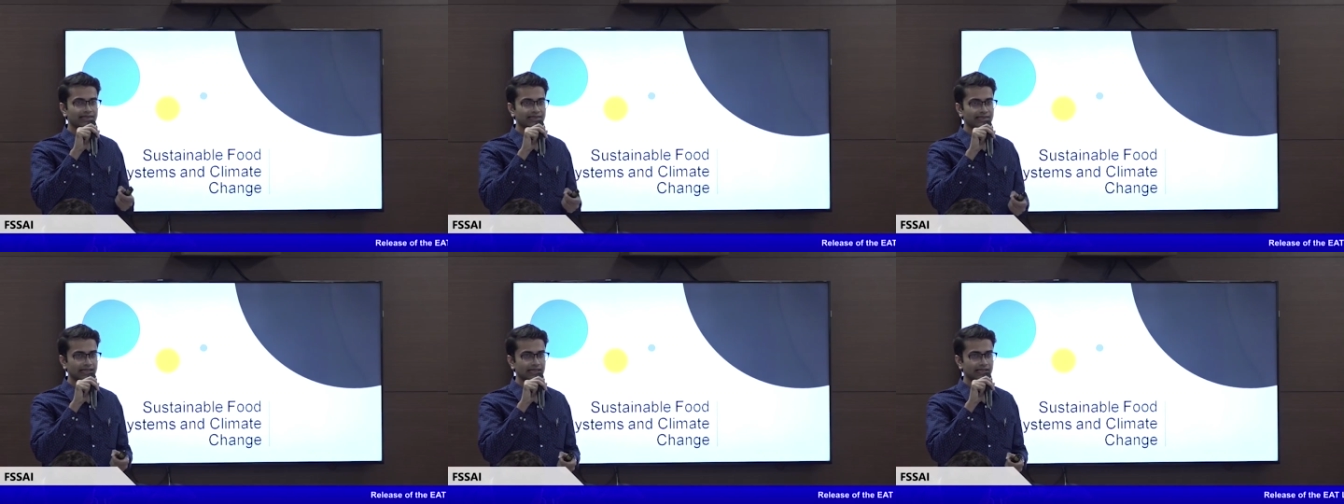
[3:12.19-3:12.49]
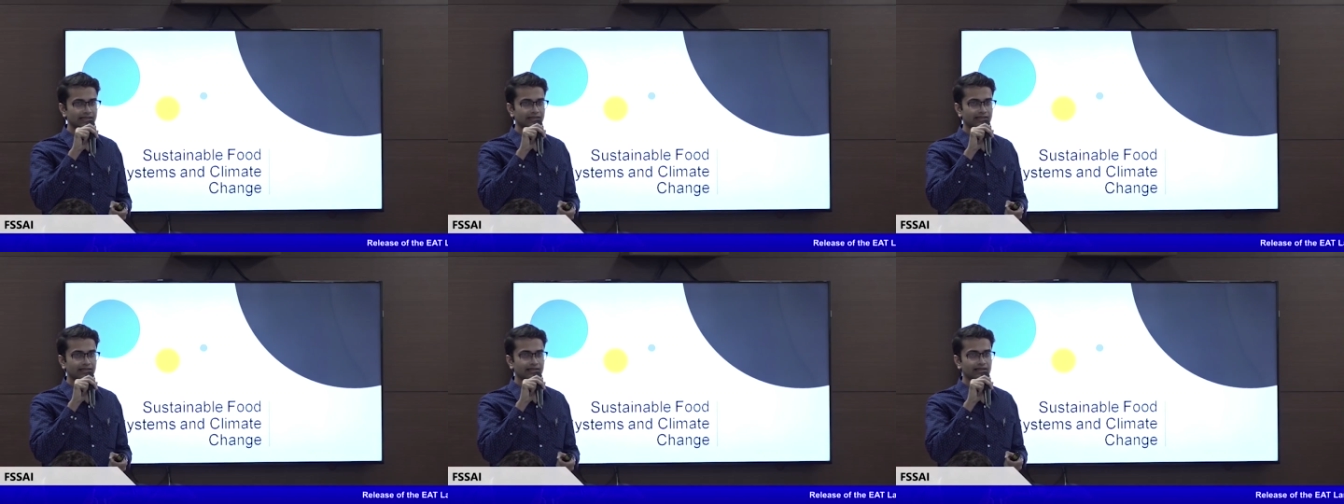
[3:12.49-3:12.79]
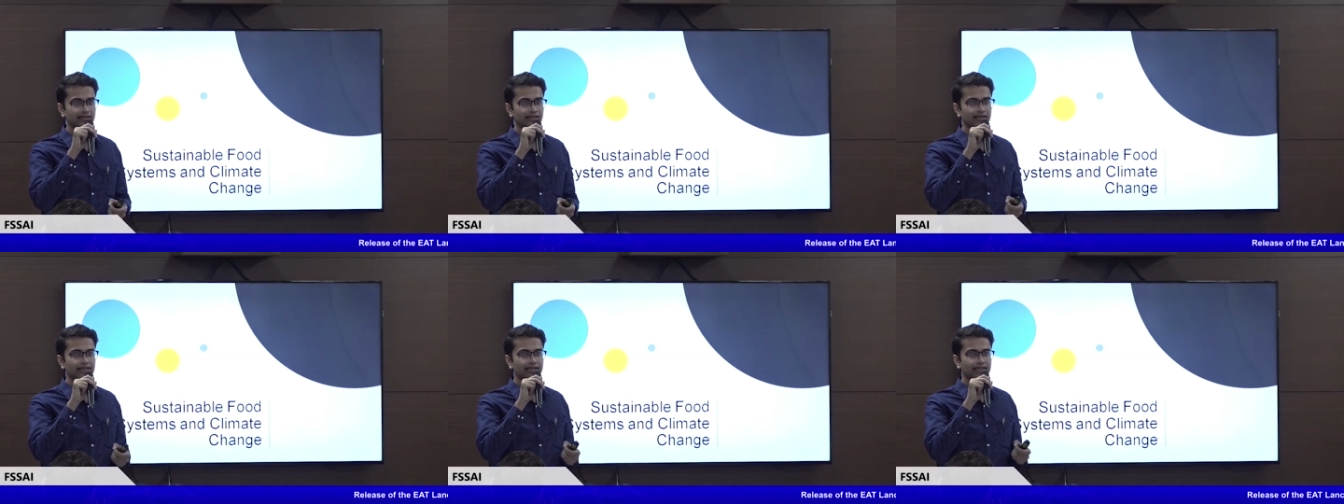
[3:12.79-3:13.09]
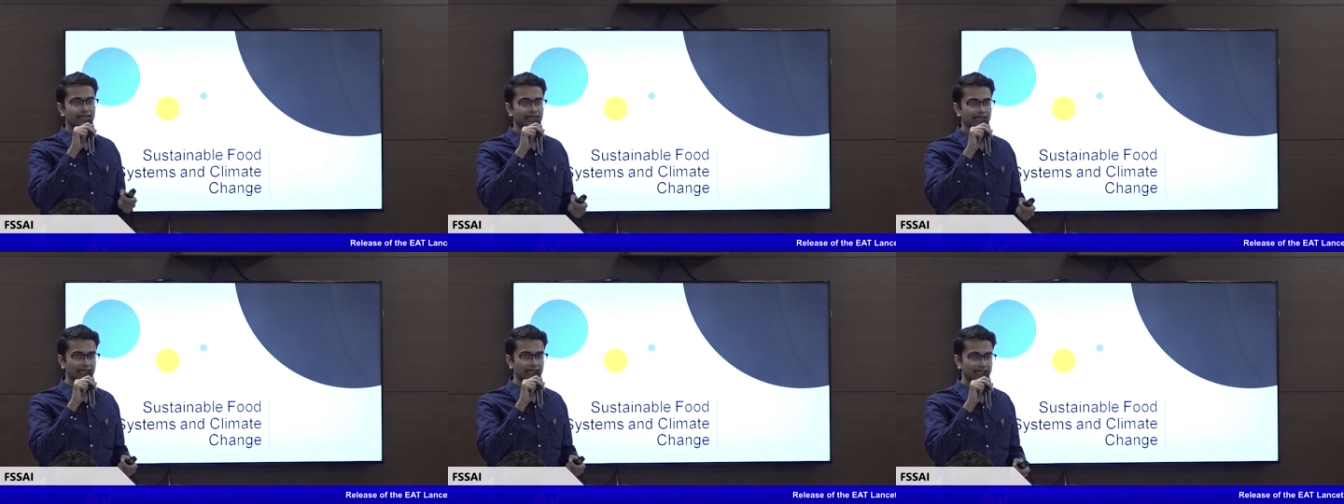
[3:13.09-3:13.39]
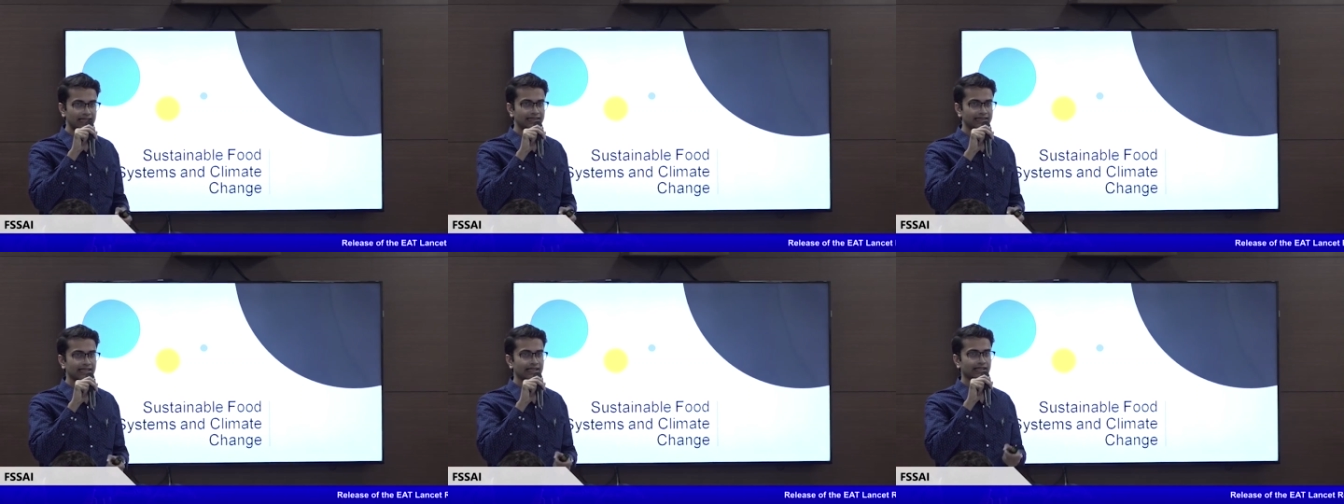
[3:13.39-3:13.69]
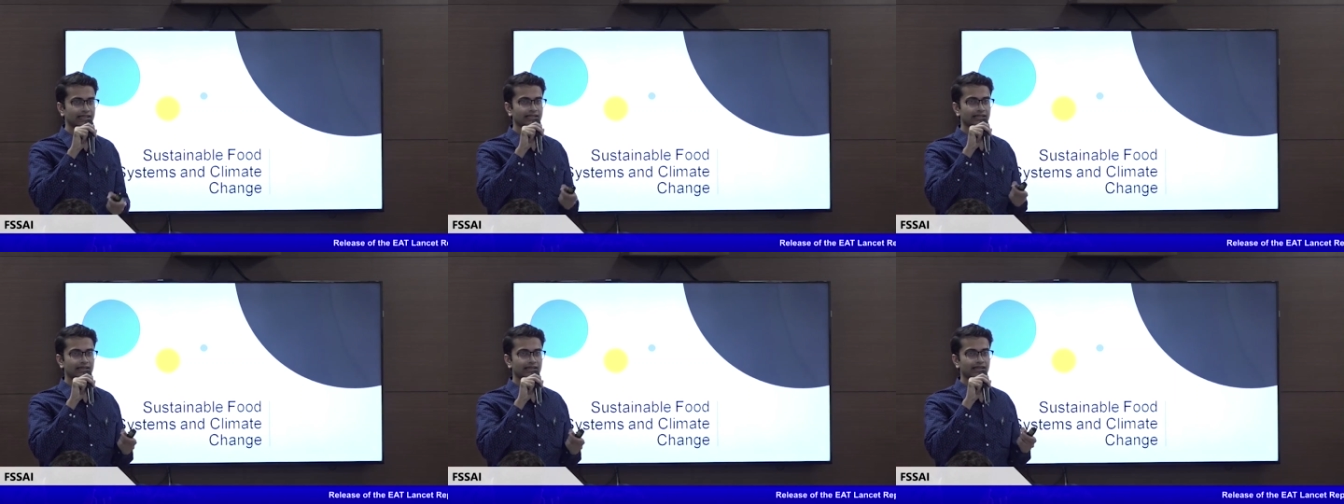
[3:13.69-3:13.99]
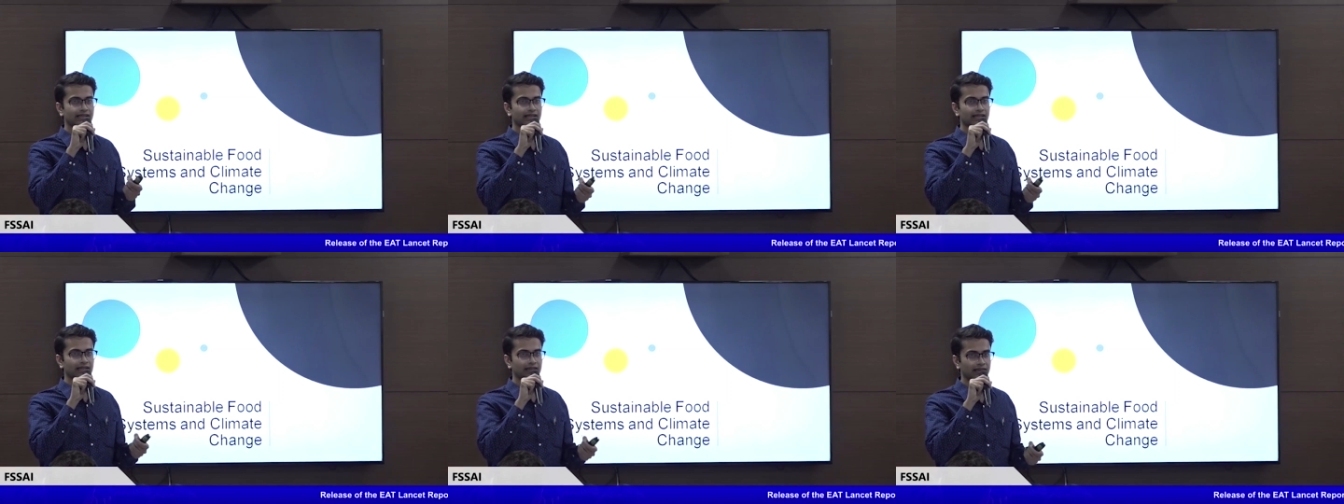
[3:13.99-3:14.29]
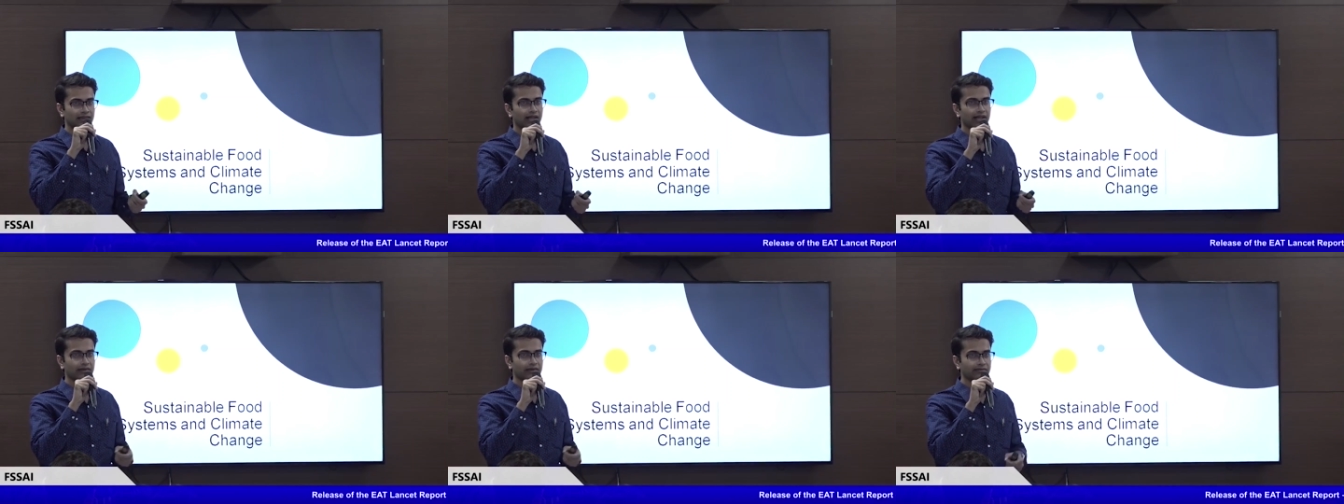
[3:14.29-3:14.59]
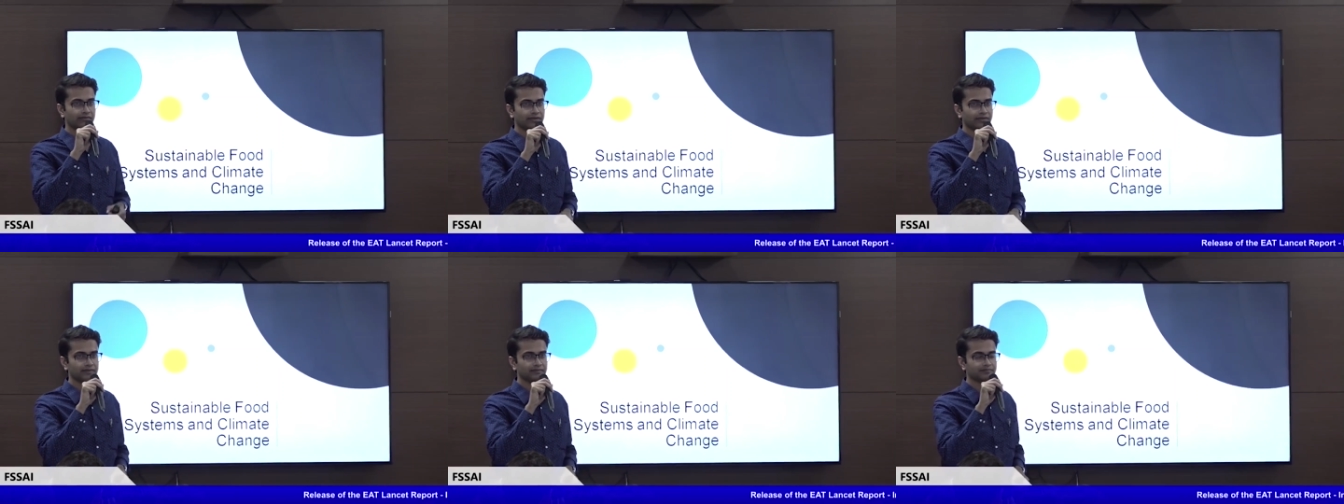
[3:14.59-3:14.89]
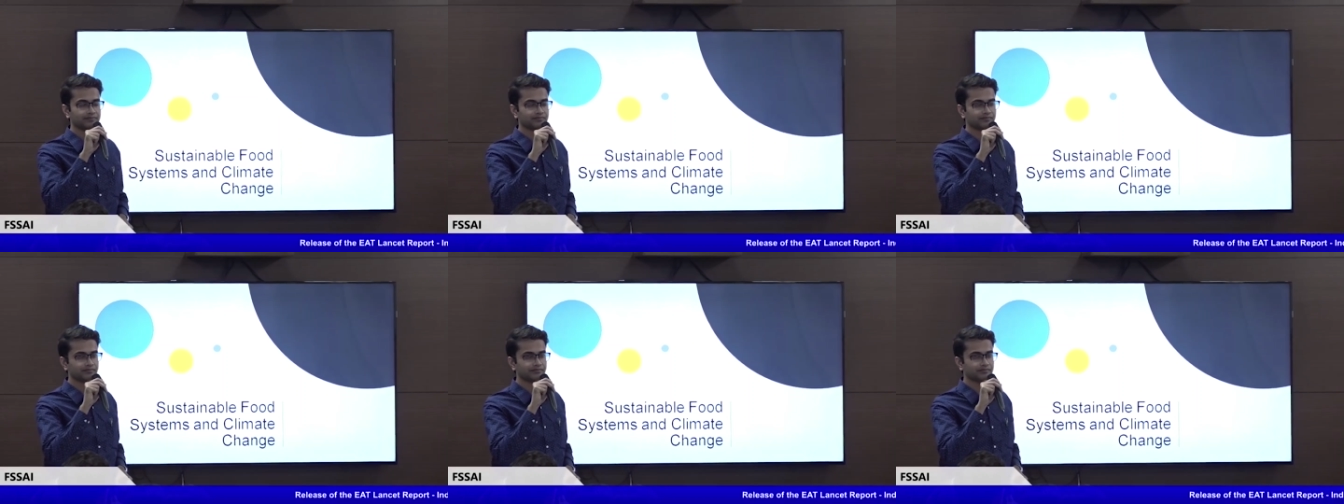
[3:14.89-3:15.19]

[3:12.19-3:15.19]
us lead a healthy life.